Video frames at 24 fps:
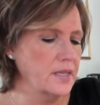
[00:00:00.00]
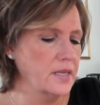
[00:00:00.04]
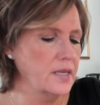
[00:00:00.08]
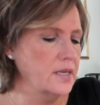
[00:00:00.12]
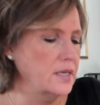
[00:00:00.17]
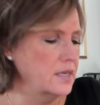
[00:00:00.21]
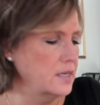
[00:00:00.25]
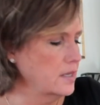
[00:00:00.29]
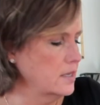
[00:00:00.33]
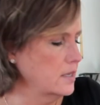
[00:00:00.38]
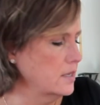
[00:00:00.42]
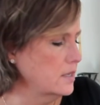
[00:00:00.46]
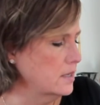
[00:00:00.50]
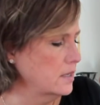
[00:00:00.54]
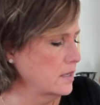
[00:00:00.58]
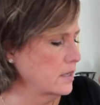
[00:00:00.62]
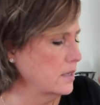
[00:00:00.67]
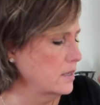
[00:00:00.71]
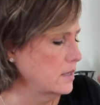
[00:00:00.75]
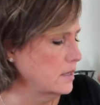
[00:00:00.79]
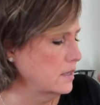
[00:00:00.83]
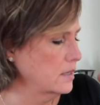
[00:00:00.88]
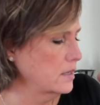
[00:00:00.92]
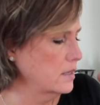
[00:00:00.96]

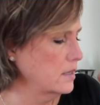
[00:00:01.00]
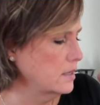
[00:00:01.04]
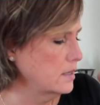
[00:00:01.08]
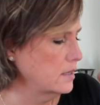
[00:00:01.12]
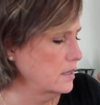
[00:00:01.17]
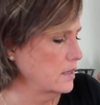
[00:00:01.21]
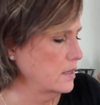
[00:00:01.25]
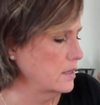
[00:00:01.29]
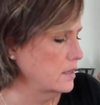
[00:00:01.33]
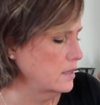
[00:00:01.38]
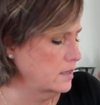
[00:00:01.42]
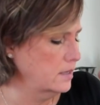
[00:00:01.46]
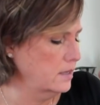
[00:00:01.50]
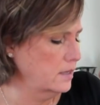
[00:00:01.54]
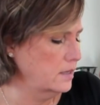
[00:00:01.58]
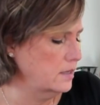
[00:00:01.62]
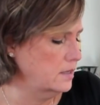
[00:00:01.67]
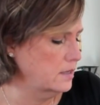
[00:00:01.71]
[no speech]